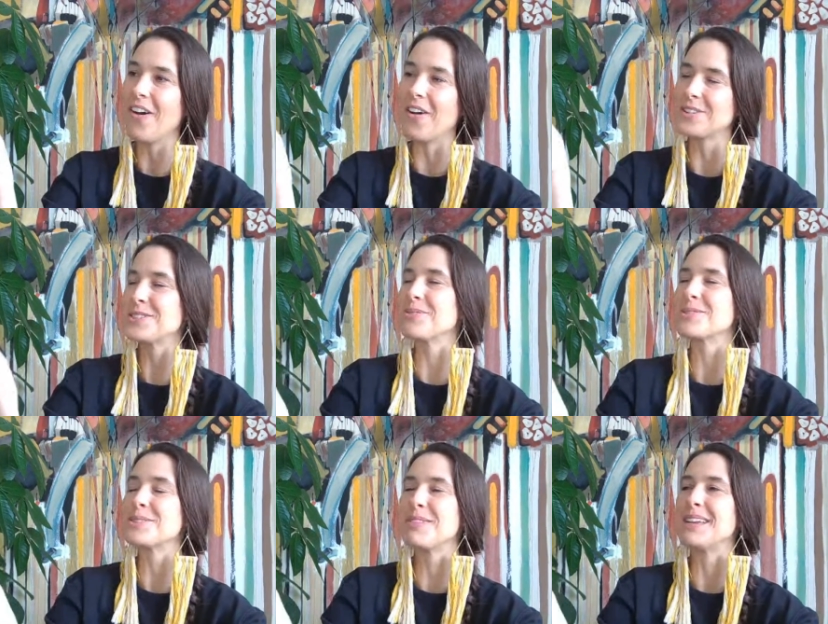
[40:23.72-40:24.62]
are so
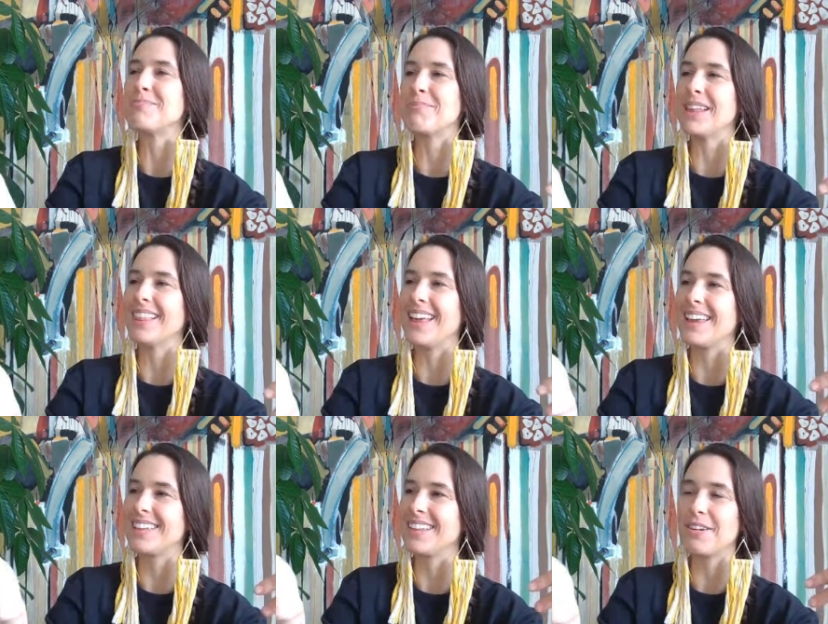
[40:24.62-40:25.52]
sweet, but
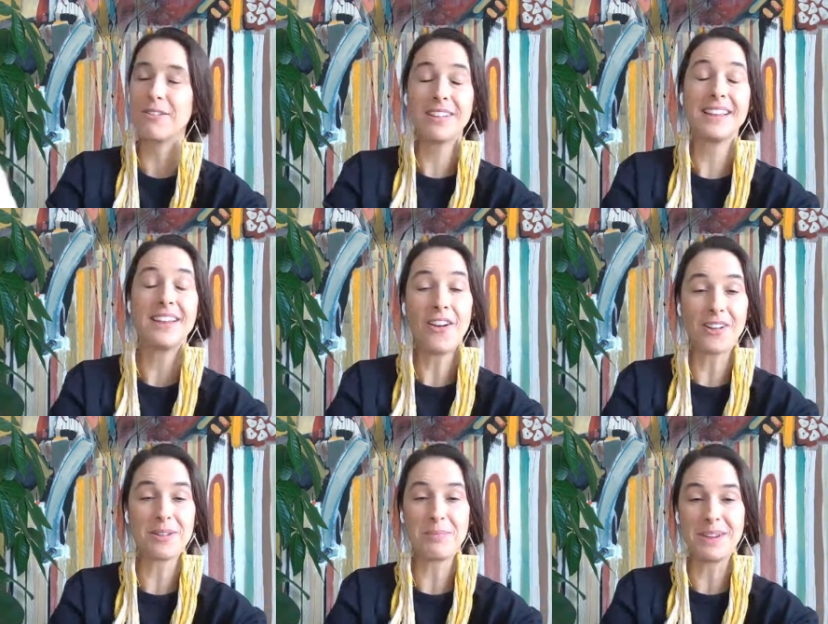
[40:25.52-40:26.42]
like they're really
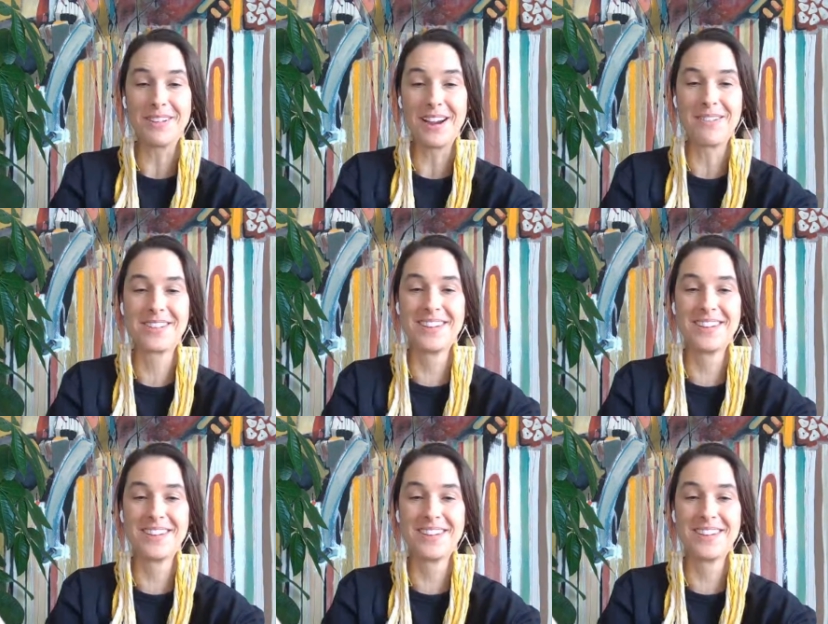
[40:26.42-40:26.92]
hard to be around.